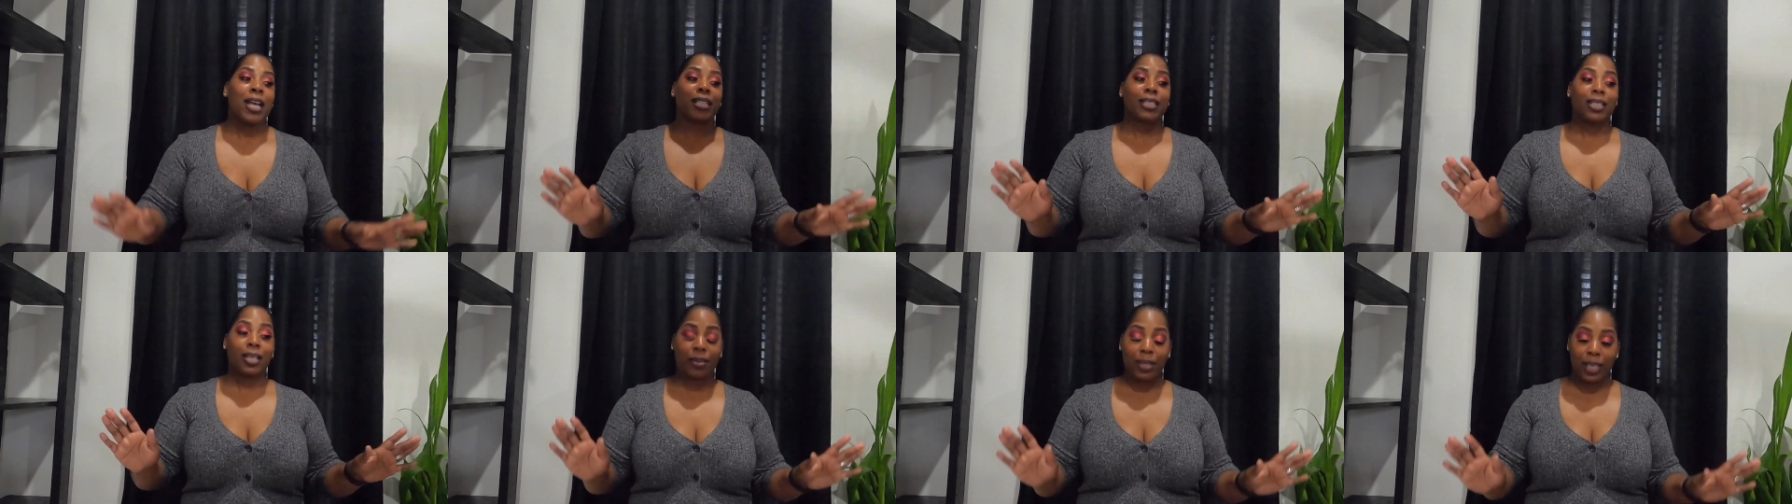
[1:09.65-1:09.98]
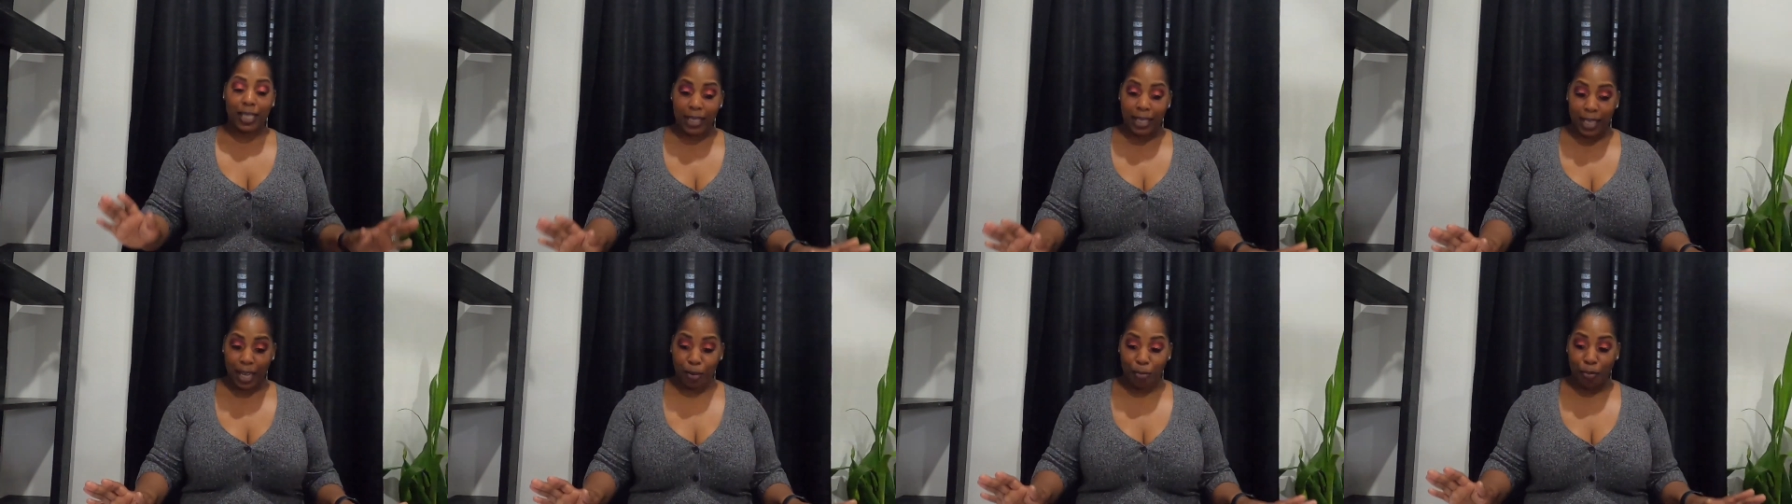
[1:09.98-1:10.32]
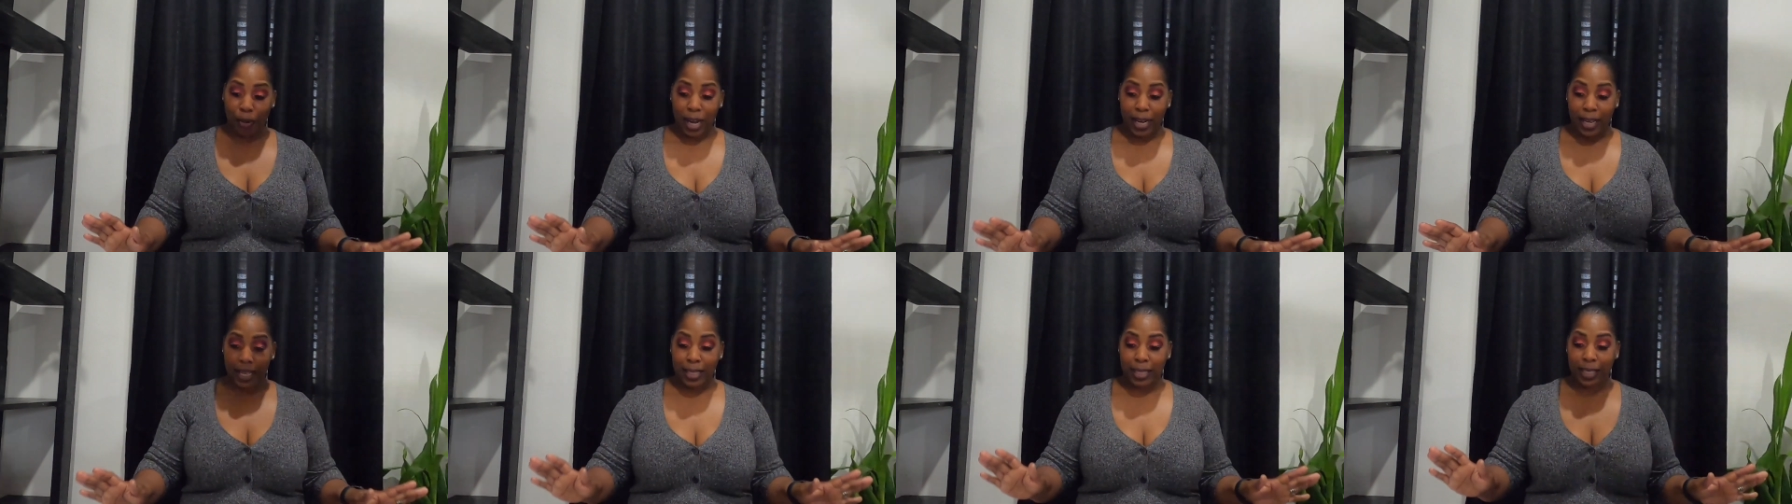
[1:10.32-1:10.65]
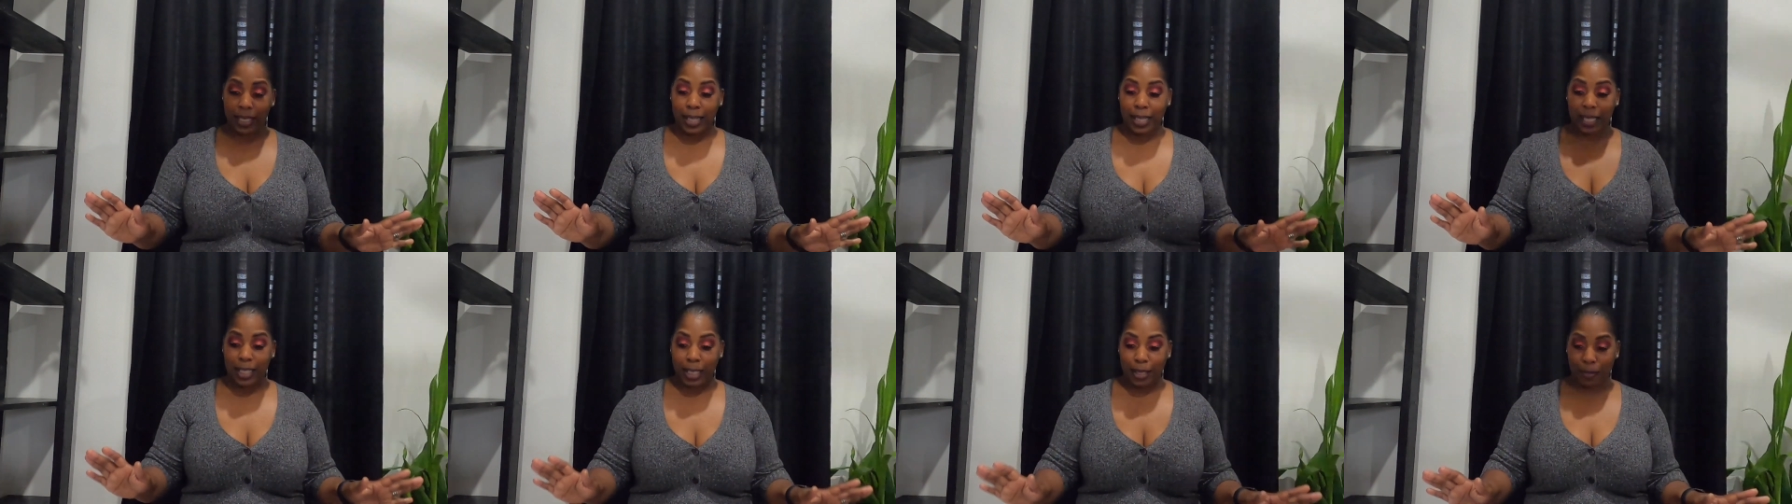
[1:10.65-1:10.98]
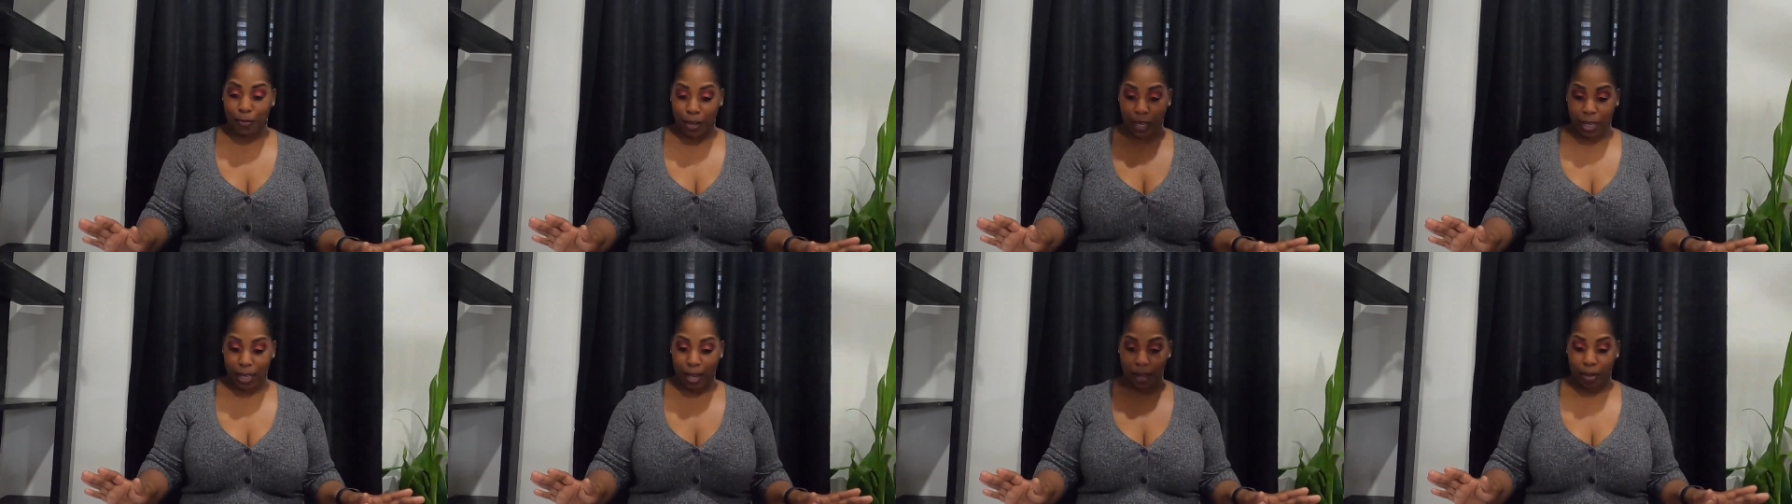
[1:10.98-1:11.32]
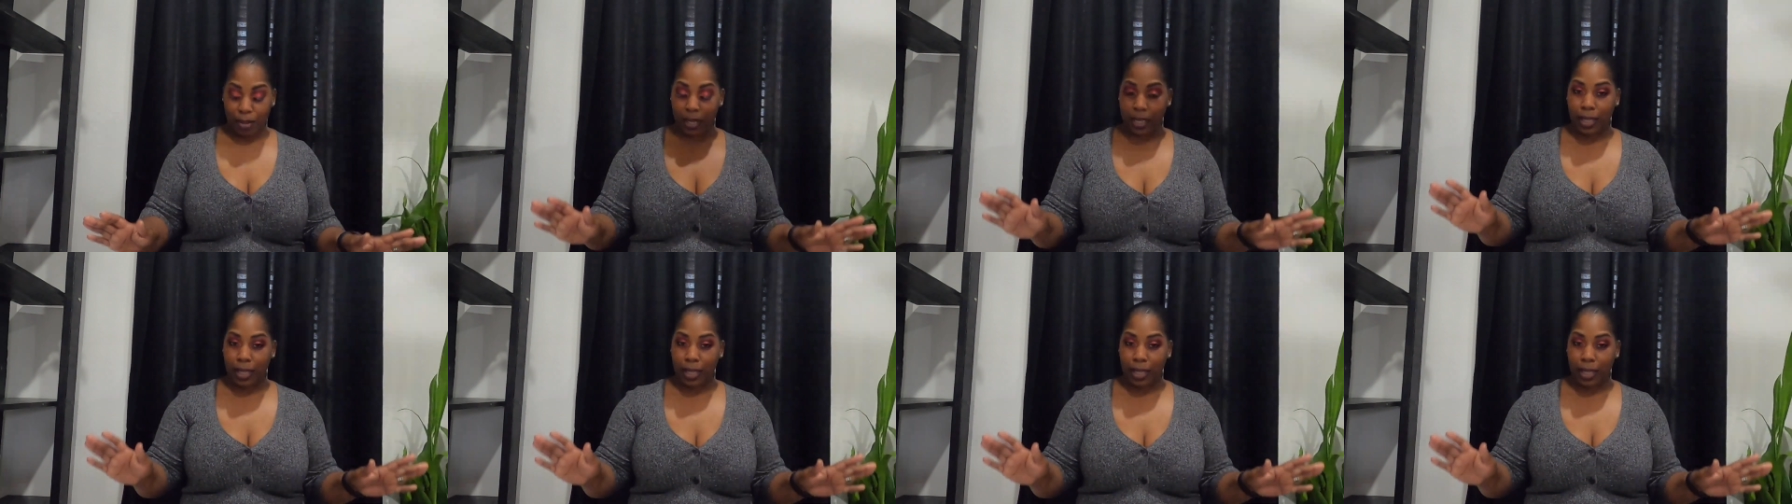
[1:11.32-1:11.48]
So let's get right into this video